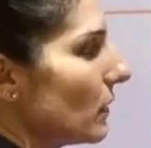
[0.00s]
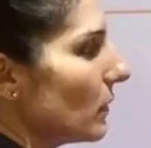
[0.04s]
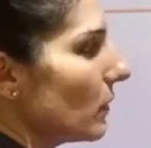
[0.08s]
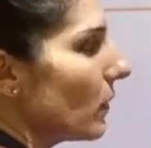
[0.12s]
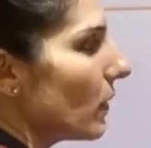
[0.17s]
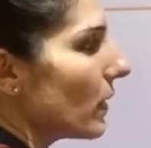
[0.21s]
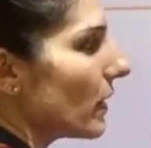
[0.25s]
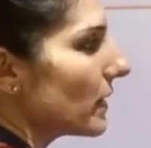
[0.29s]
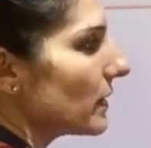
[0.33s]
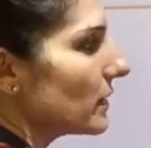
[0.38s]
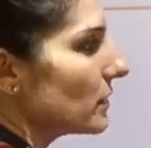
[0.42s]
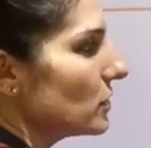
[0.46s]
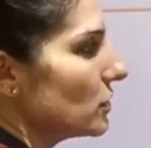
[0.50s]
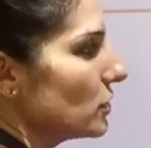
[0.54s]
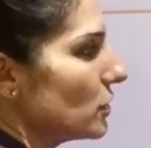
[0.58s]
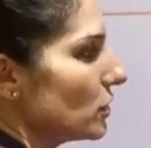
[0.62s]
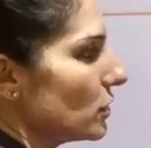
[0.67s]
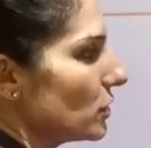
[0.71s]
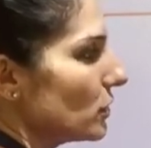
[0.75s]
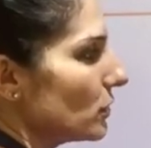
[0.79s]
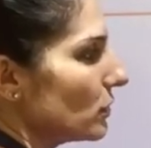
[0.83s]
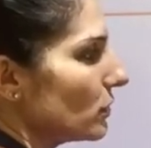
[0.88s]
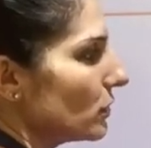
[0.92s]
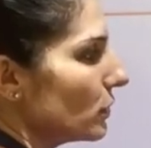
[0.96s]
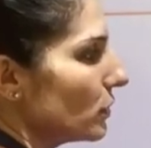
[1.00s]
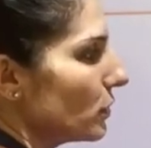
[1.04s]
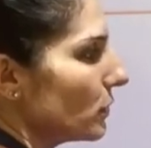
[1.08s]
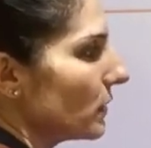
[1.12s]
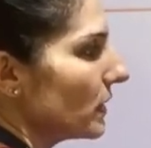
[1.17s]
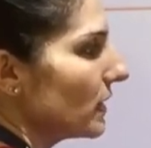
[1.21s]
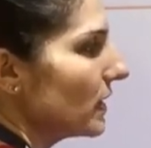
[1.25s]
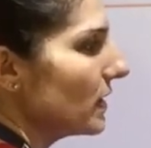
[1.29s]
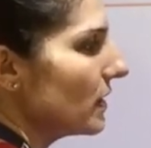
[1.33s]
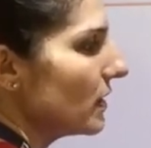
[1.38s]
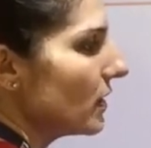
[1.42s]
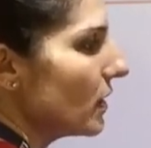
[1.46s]
1, 2,
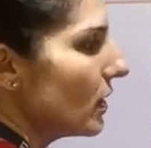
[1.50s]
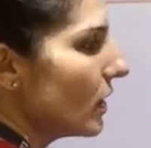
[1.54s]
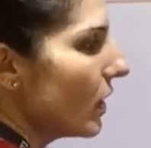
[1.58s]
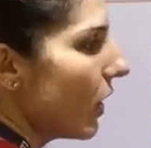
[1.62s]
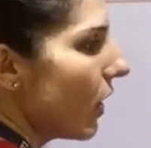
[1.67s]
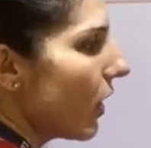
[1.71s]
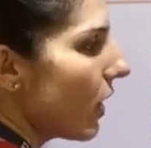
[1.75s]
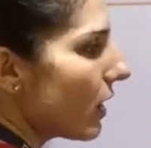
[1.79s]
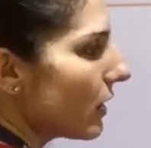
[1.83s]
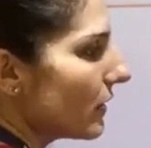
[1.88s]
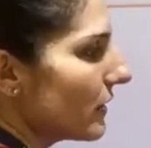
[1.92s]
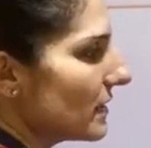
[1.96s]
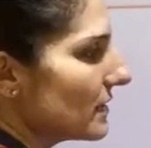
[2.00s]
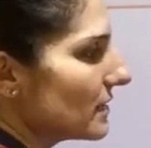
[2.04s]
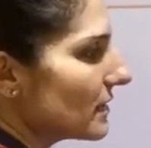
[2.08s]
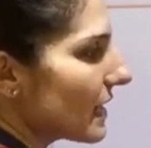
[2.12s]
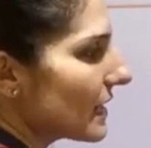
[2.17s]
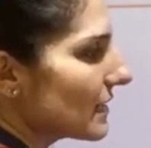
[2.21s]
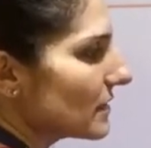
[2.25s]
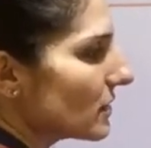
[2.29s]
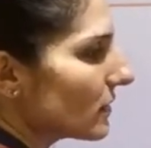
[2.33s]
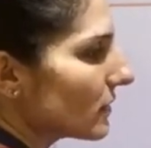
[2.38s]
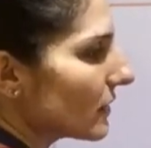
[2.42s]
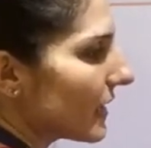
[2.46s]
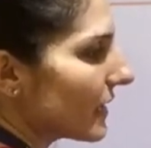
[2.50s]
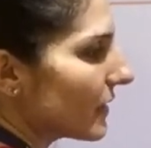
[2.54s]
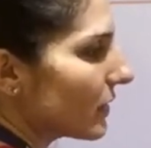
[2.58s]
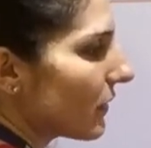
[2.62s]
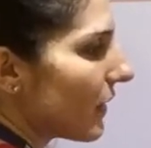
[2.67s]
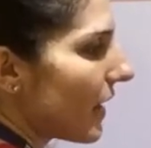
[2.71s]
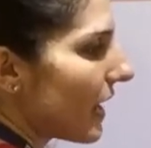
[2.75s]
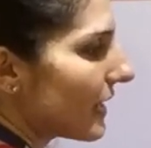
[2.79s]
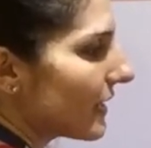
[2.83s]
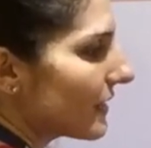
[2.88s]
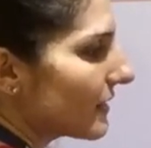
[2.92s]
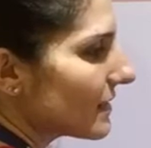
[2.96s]
3. All these lines look like they're
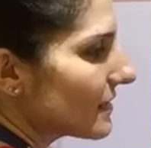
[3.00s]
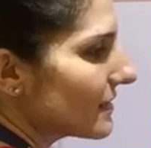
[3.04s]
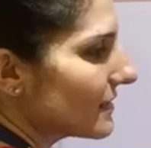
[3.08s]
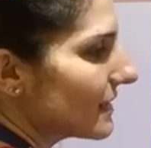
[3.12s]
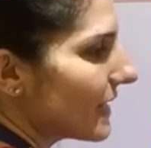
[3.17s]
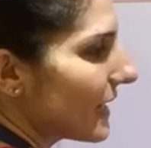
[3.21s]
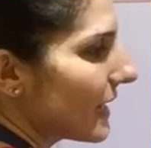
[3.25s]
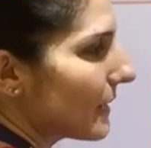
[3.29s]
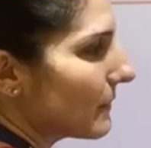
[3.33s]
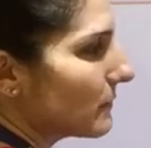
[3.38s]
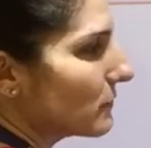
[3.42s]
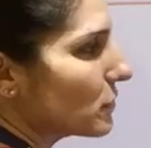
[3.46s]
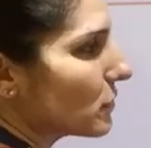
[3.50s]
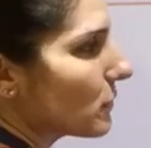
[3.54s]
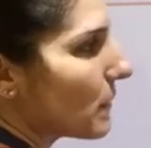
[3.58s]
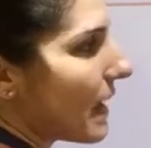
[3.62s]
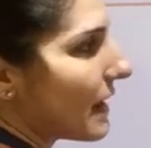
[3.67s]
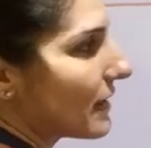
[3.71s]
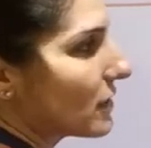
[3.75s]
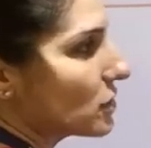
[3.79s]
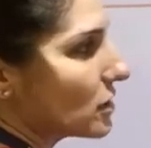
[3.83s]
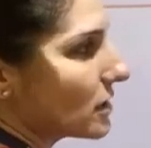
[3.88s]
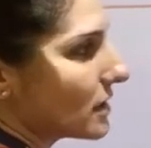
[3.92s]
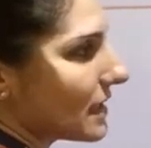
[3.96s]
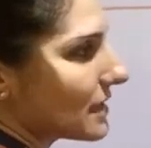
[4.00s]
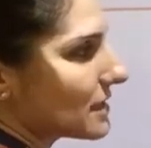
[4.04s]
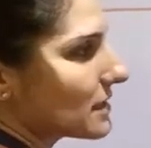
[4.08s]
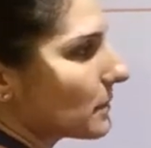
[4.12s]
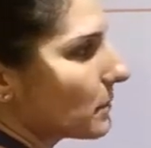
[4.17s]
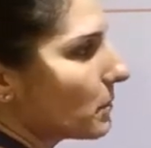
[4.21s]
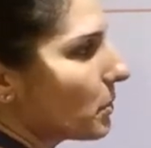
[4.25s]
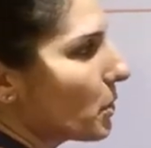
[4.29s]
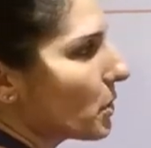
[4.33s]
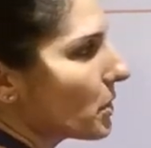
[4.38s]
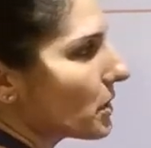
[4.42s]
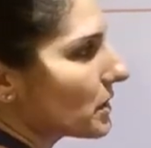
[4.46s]
heading the same direction. That's
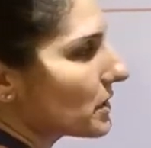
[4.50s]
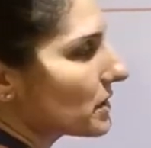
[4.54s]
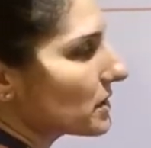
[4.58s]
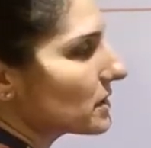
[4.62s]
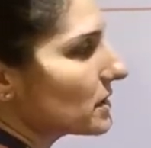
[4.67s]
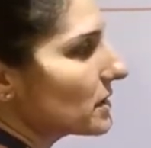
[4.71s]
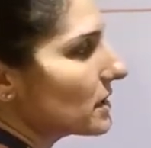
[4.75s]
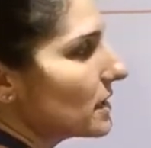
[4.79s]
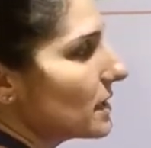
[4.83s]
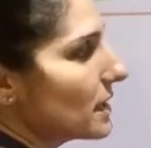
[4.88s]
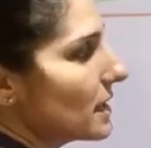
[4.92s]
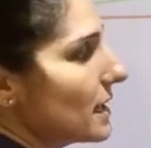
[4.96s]
important.